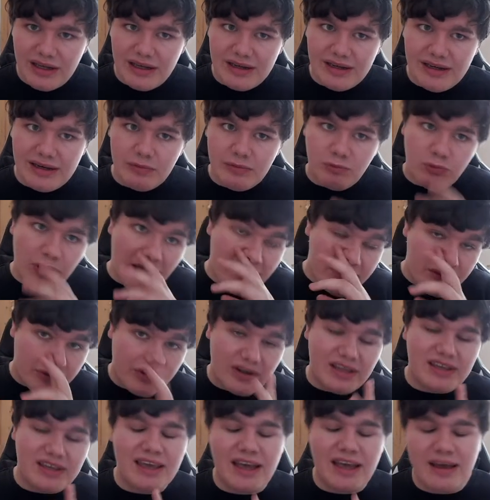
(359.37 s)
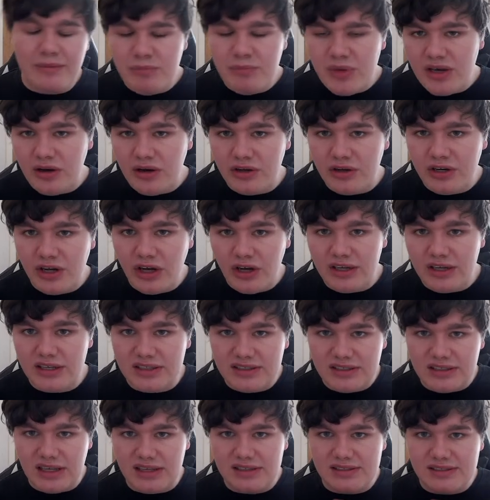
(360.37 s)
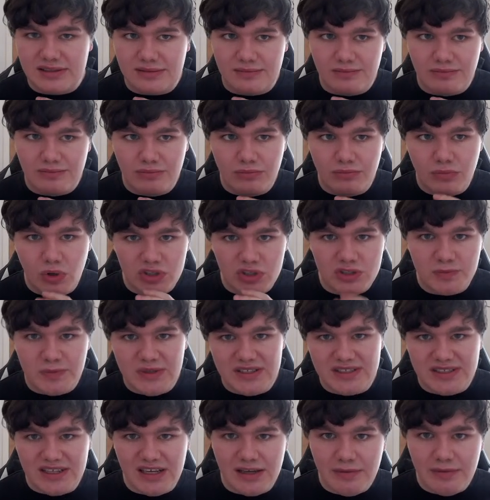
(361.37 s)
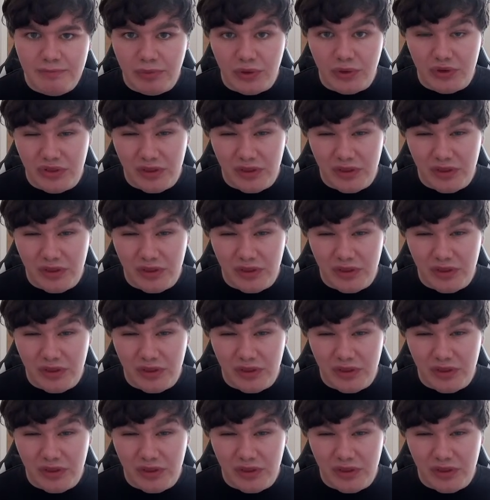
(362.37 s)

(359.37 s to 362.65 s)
Whether it can be or not is more to be seen, but the